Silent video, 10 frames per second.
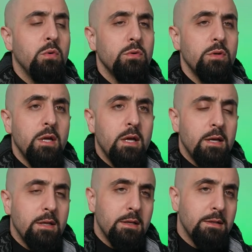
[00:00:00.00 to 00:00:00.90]
own
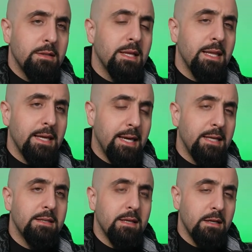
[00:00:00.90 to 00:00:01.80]

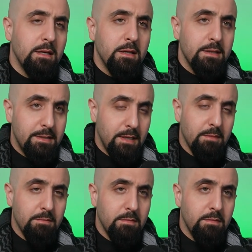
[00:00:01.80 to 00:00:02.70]
delegating
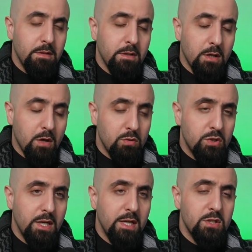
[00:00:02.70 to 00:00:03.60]
team,
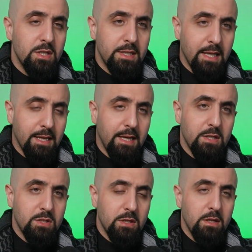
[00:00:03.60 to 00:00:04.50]
negotiation
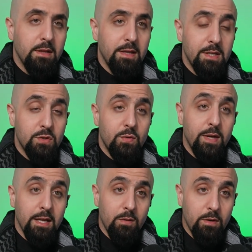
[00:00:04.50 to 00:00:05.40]
delegation, the
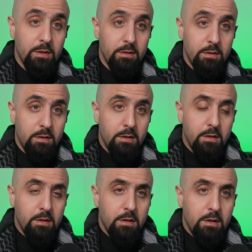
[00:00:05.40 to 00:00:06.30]
Israeli one,
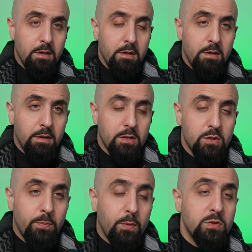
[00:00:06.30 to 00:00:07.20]
they're
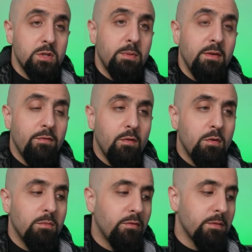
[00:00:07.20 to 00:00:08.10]
supposed to be
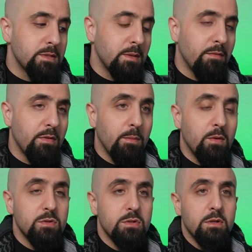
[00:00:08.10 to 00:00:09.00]
formed from some of the
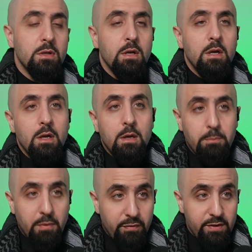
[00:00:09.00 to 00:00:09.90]
most
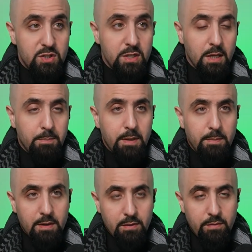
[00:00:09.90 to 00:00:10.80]
professional
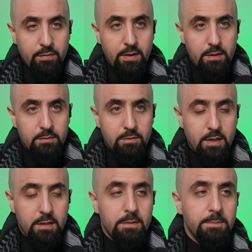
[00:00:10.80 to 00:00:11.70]
people in the field,
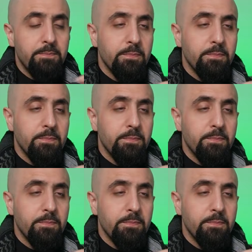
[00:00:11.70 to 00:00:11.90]
right?